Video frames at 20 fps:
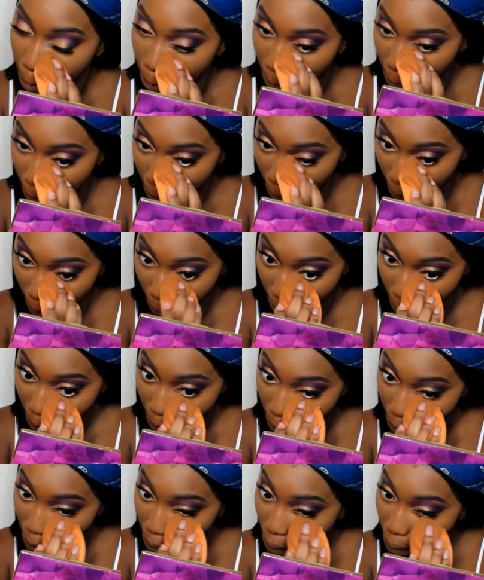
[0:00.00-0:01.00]
Shape
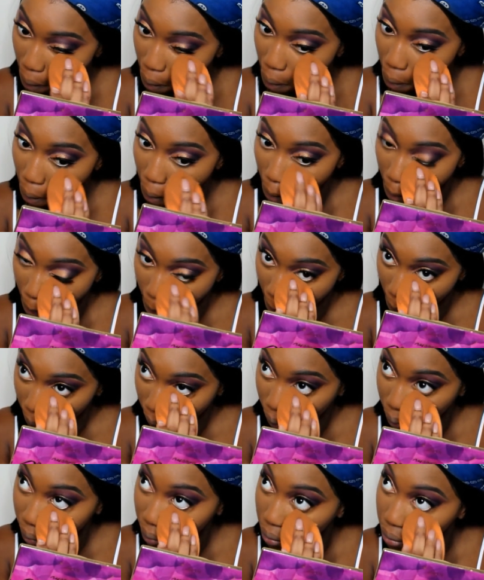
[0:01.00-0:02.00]
Tape
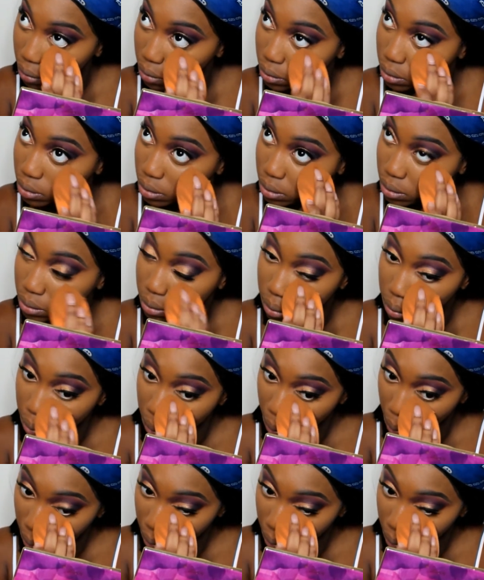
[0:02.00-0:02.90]
concealer one more time